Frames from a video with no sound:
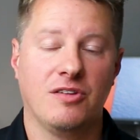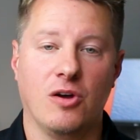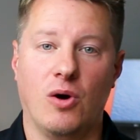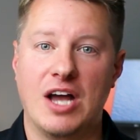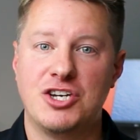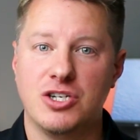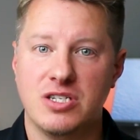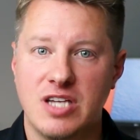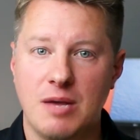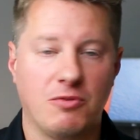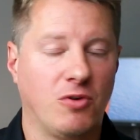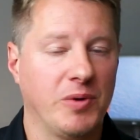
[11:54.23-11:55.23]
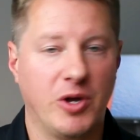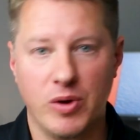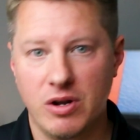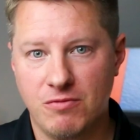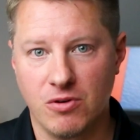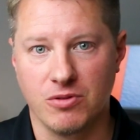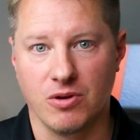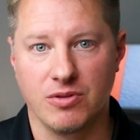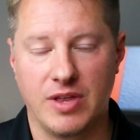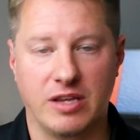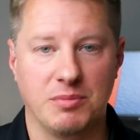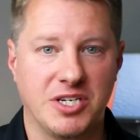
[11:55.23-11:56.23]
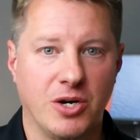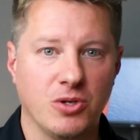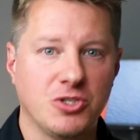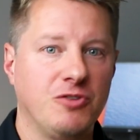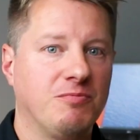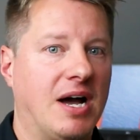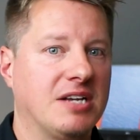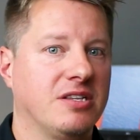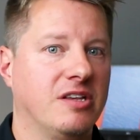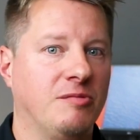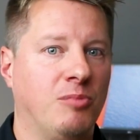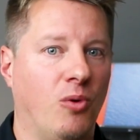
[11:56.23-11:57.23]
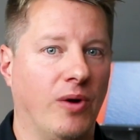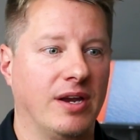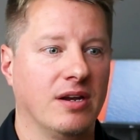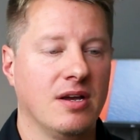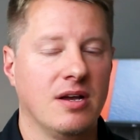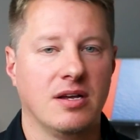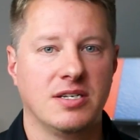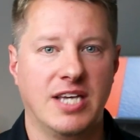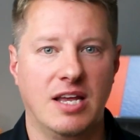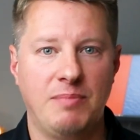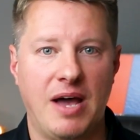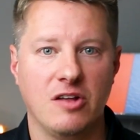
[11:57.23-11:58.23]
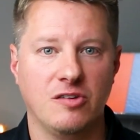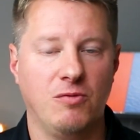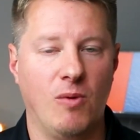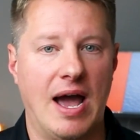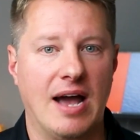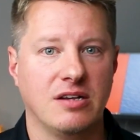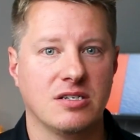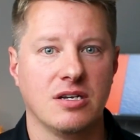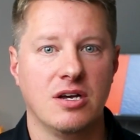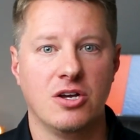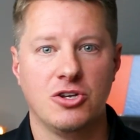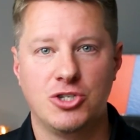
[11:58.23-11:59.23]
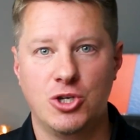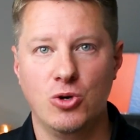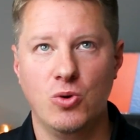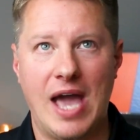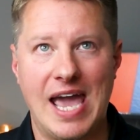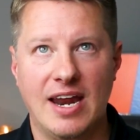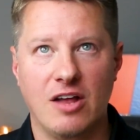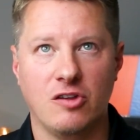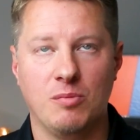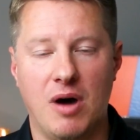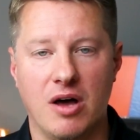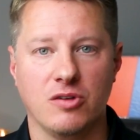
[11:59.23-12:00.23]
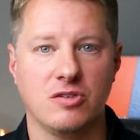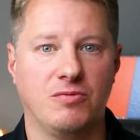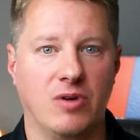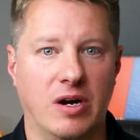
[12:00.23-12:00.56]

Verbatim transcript: So I should say before we go any further that the materials you've bought to this point, 10 pounds of wax, two eight ounce bottles of